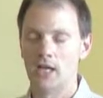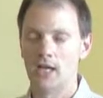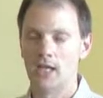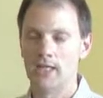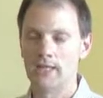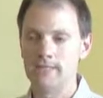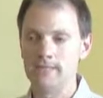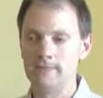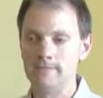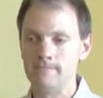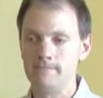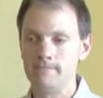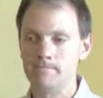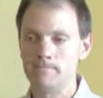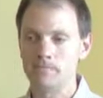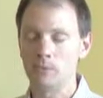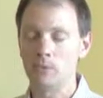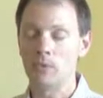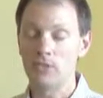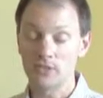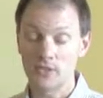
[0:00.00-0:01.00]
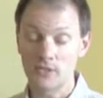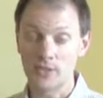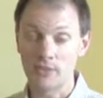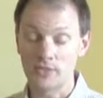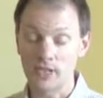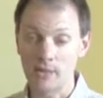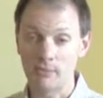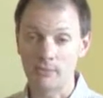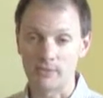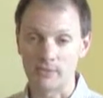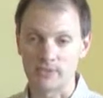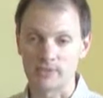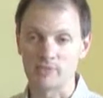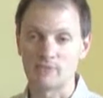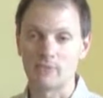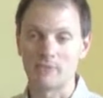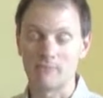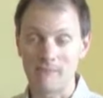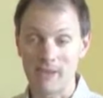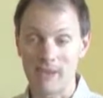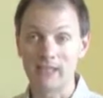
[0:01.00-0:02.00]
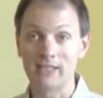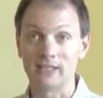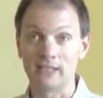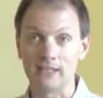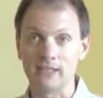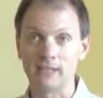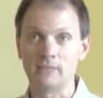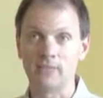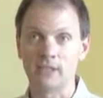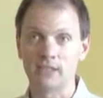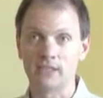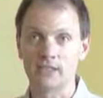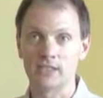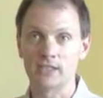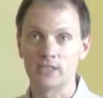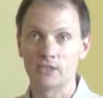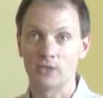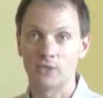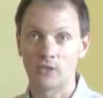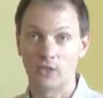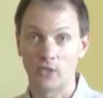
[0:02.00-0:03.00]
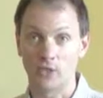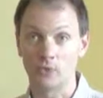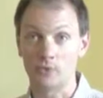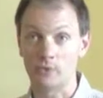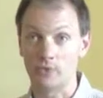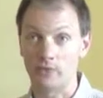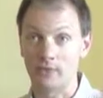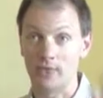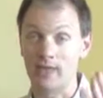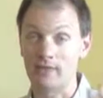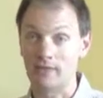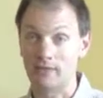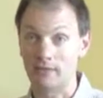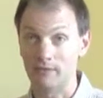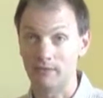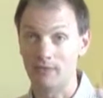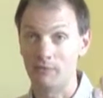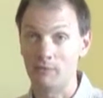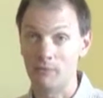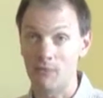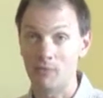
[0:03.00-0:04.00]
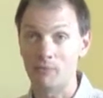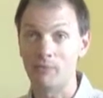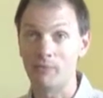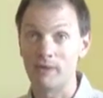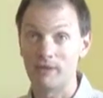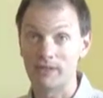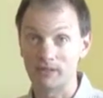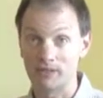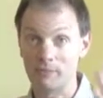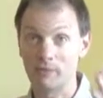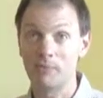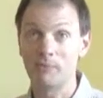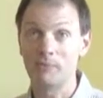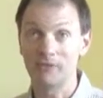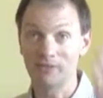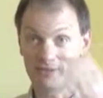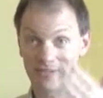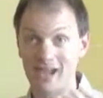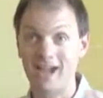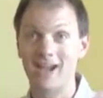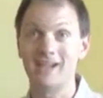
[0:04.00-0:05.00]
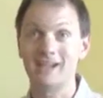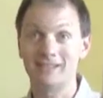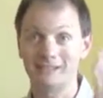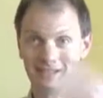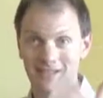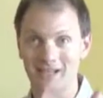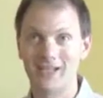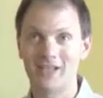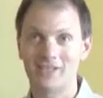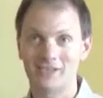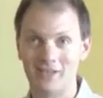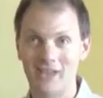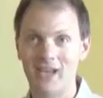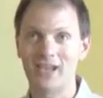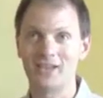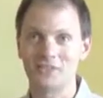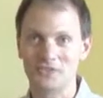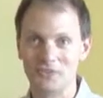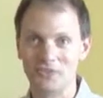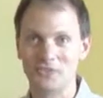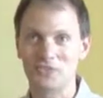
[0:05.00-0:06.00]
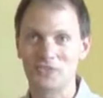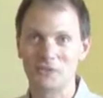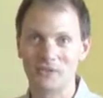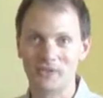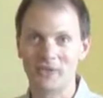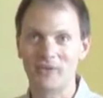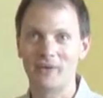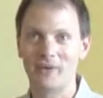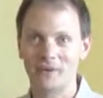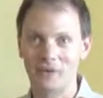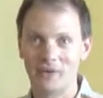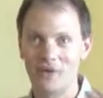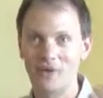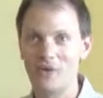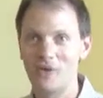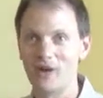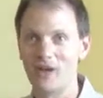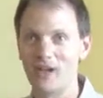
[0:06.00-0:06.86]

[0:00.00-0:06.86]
um, well, there's a couple of reasons, but mainly because you know the older you get, the, the more propensity people are dying and dying faster. So we don't want our whole